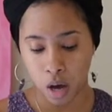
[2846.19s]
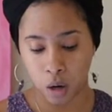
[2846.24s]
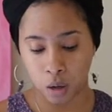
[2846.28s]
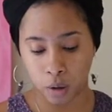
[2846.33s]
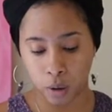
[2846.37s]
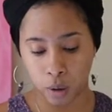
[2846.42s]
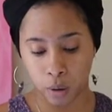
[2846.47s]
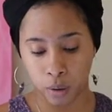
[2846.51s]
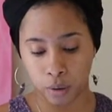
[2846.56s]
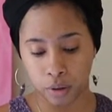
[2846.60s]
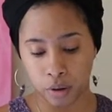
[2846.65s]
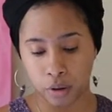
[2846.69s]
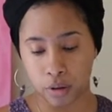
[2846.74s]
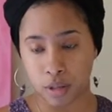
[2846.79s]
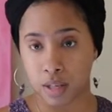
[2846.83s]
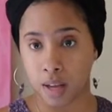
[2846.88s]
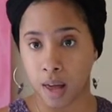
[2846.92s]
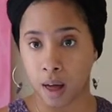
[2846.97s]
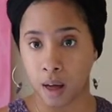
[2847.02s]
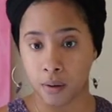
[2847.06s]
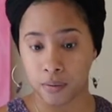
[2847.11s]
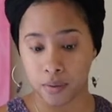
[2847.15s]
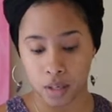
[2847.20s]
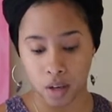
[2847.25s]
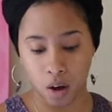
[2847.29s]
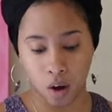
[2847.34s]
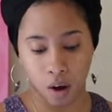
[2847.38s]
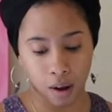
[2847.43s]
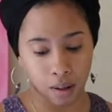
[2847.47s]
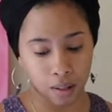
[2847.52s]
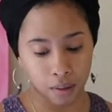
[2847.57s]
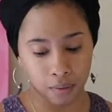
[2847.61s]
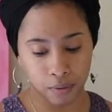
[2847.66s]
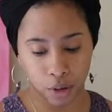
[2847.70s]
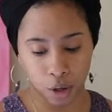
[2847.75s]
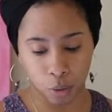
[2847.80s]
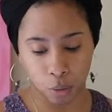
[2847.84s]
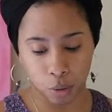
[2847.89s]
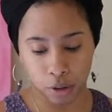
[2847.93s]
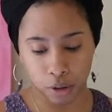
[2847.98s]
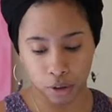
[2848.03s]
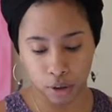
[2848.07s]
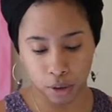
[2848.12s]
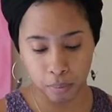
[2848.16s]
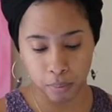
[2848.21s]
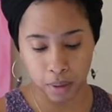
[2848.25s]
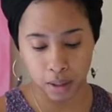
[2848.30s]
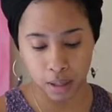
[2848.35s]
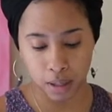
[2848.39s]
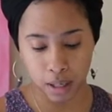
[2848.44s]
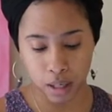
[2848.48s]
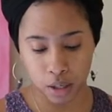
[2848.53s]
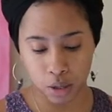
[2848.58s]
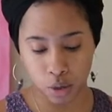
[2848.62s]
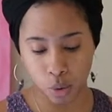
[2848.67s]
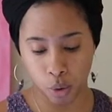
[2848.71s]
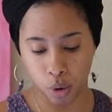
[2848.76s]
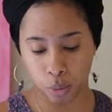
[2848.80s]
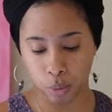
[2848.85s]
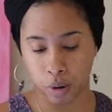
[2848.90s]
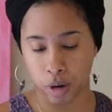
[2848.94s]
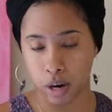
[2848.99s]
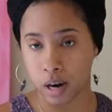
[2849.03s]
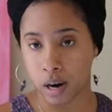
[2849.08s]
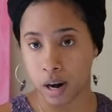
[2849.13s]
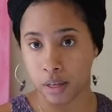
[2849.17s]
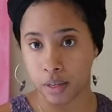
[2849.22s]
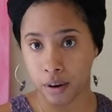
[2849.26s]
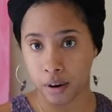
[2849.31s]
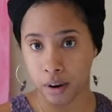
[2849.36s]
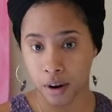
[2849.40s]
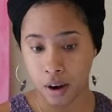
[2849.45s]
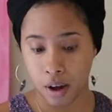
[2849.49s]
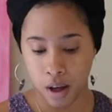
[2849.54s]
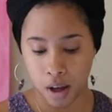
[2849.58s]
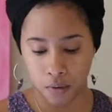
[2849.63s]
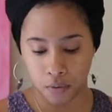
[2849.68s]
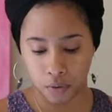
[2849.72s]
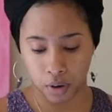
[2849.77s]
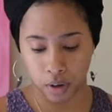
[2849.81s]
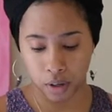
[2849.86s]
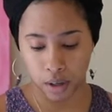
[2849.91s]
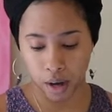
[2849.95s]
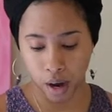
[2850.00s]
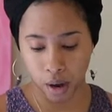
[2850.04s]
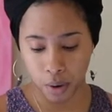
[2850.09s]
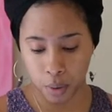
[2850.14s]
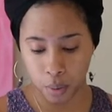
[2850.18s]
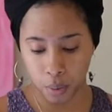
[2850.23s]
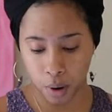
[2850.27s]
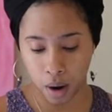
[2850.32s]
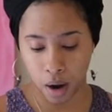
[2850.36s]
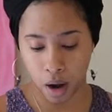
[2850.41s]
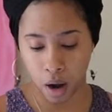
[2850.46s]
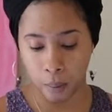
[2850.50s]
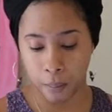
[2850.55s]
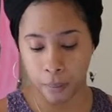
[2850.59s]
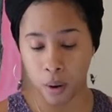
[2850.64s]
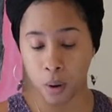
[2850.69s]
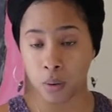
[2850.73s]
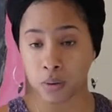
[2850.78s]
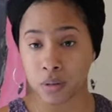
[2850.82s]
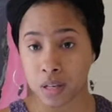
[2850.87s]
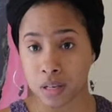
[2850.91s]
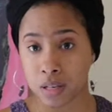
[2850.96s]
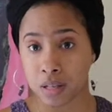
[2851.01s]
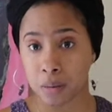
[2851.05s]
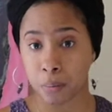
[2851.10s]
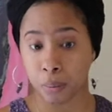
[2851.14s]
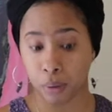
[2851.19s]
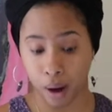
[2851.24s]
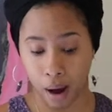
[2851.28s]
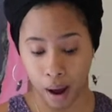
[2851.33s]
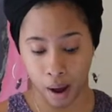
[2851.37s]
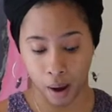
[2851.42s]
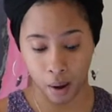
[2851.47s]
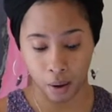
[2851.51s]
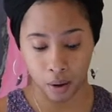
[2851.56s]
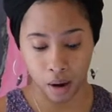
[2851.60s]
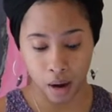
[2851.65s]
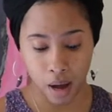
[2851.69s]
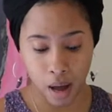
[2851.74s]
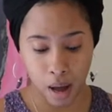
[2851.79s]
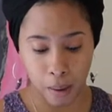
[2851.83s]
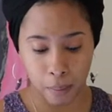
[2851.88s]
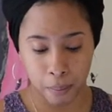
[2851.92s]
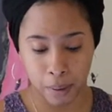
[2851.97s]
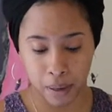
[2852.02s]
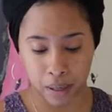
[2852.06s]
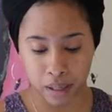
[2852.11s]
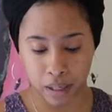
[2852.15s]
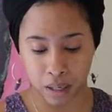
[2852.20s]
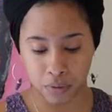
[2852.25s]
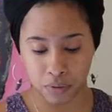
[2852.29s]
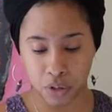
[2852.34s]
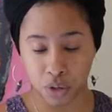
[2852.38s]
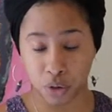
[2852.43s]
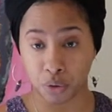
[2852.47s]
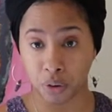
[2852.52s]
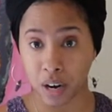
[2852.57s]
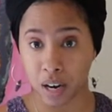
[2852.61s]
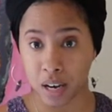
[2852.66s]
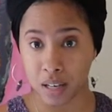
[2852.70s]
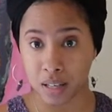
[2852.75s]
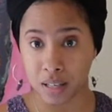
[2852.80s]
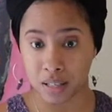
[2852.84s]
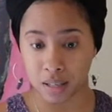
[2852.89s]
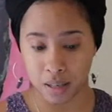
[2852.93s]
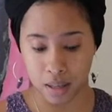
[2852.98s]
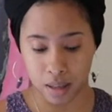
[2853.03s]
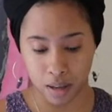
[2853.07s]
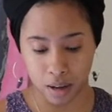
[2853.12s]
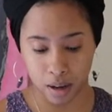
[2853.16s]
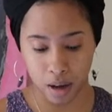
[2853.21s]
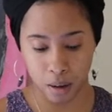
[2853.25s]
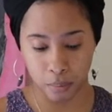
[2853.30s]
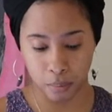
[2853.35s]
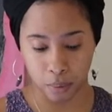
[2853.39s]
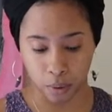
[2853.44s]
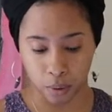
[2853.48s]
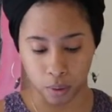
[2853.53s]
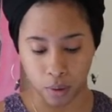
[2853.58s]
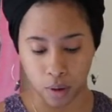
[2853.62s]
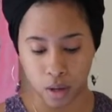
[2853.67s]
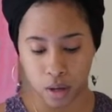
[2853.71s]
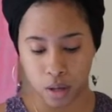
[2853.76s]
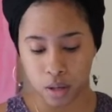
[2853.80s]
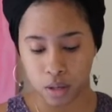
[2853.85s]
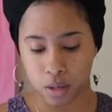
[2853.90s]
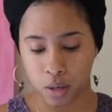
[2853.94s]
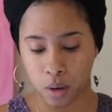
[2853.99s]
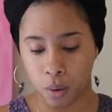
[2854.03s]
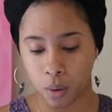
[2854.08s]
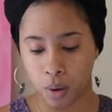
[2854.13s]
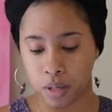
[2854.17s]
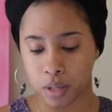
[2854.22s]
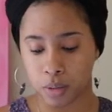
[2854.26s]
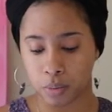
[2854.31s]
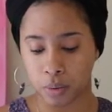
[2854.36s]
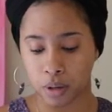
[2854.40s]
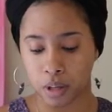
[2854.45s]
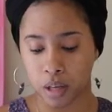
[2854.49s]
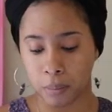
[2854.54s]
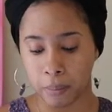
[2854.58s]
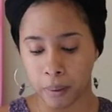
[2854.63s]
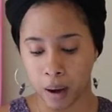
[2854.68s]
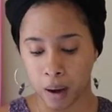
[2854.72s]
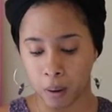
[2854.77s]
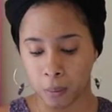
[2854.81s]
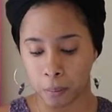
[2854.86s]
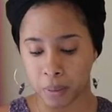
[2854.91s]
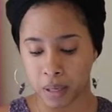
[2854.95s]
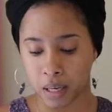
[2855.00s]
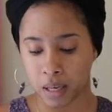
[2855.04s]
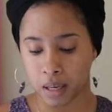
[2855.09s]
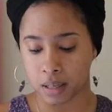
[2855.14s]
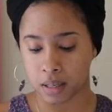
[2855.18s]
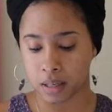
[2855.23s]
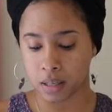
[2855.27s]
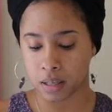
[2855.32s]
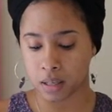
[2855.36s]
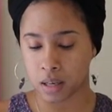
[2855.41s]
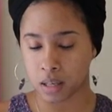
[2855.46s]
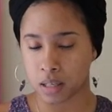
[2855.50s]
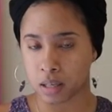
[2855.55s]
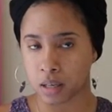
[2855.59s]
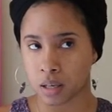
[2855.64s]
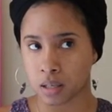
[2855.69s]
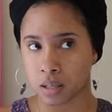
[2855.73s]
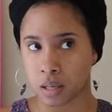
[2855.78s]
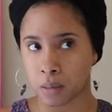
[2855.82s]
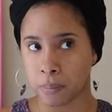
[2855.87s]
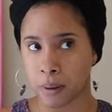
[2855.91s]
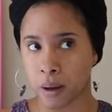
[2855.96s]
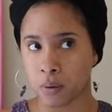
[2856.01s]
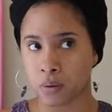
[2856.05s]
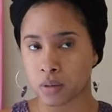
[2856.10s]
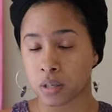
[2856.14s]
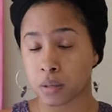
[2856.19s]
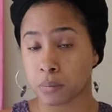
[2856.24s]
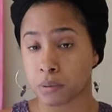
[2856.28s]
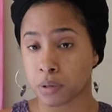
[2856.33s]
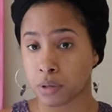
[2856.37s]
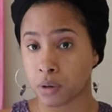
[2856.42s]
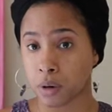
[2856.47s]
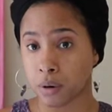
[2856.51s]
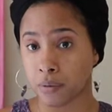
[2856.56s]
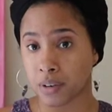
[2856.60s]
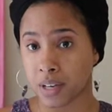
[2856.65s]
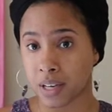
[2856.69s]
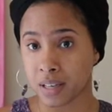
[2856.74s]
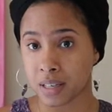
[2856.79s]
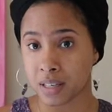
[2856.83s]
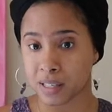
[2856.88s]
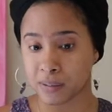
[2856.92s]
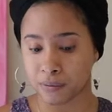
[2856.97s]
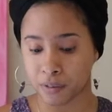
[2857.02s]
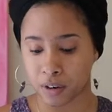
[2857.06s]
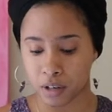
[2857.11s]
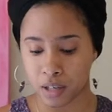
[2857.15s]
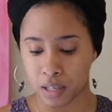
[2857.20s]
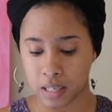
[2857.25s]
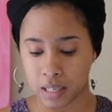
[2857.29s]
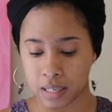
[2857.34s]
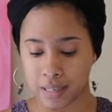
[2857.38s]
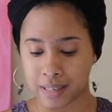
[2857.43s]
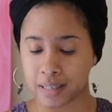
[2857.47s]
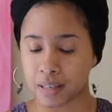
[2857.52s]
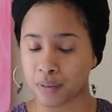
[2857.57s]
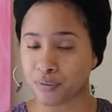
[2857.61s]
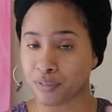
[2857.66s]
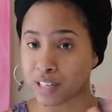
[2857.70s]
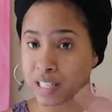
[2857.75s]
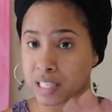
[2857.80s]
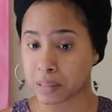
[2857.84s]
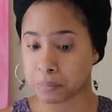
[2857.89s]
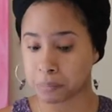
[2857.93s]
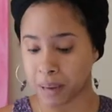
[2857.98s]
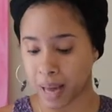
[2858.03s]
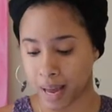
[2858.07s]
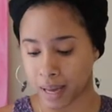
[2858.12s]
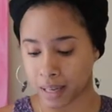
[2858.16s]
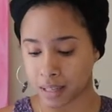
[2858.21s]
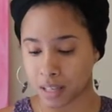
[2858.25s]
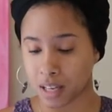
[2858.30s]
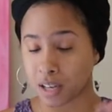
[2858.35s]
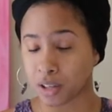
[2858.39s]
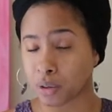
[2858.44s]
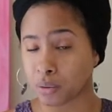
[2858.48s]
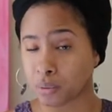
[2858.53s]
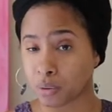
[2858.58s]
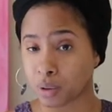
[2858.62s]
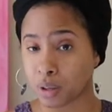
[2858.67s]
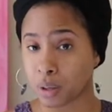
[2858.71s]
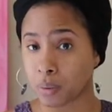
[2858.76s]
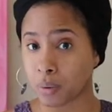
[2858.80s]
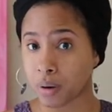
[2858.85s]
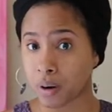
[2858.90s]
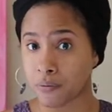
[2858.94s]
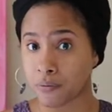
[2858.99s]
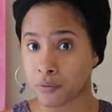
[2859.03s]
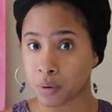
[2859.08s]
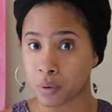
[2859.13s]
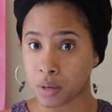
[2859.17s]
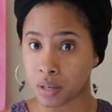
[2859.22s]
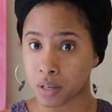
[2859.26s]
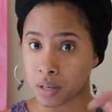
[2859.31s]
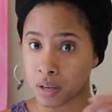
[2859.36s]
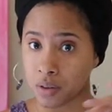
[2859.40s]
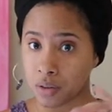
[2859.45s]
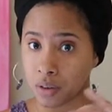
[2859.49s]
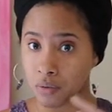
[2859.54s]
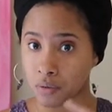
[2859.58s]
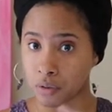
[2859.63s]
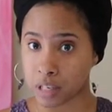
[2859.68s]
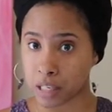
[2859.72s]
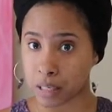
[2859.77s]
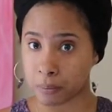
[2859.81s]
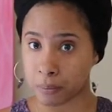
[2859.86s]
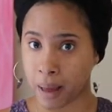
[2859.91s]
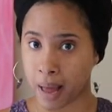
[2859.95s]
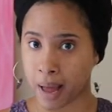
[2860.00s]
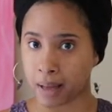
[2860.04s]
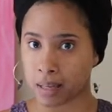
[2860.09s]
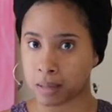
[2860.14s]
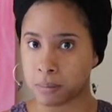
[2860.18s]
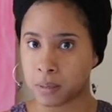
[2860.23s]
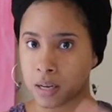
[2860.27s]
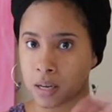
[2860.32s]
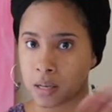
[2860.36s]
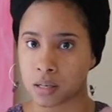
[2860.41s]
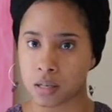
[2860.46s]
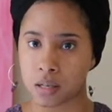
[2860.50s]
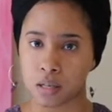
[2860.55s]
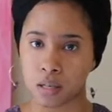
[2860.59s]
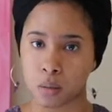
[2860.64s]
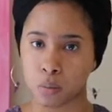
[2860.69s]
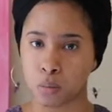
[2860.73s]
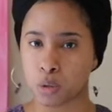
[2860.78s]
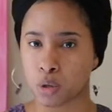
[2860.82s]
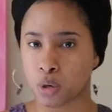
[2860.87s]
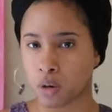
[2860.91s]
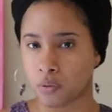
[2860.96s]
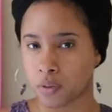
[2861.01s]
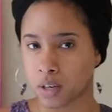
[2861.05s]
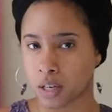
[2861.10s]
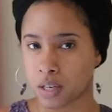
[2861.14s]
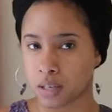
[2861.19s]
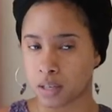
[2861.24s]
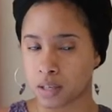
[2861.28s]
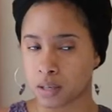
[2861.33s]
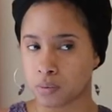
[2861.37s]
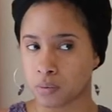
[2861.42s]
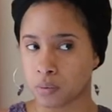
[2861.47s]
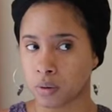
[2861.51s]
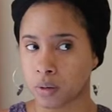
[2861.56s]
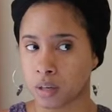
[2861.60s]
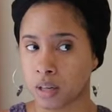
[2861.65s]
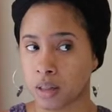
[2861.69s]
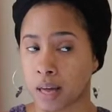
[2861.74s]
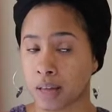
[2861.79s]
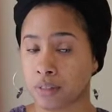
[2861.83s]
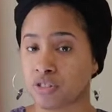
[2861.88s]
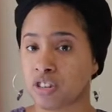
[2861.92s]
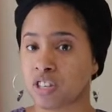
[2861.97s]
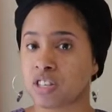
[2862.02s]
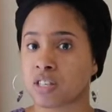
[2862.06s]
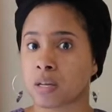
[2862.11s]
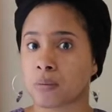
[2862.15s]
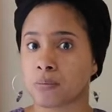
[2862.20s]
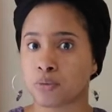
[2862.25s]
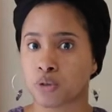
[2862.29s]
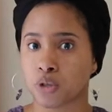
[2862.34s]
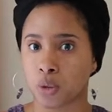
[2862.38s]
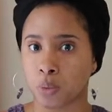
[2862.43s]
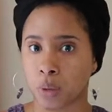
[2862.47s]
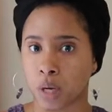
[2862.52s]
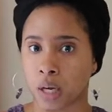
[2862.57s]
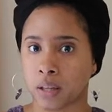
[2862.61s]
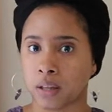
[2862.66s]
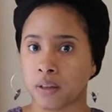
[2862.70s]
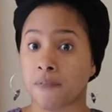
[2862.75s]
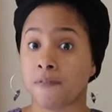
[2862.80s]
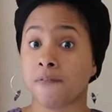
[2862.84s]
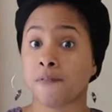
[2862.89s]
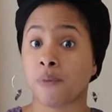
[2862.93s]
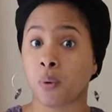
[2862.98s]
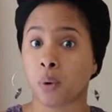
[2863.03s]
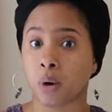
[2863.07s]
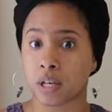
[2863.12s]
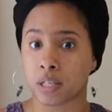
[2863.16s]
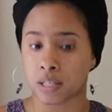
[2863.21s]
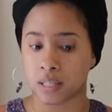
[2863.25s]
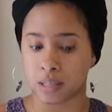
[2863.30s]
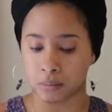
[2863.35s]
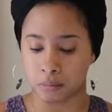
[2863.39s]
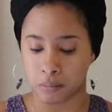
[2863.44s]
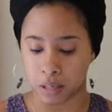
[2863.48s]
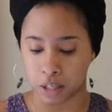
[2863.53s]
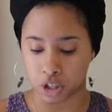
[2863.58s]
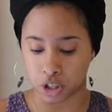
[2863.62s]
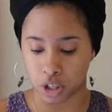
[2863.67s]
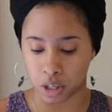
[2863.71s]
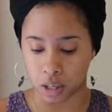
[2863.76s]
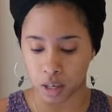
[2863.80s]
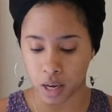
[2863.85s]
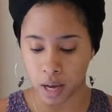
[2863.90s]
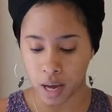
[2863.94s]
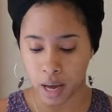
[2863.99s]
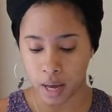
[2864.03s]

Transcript: Clothe yourselves, all of you, with humility toward one another, for Yahuwah opposes the proud, but gives grace to the humble. So it's really about being, it's, it's about subservience versus respect. And you really want to focus on the respect, because the subservience is really like the subduing, the forced submission.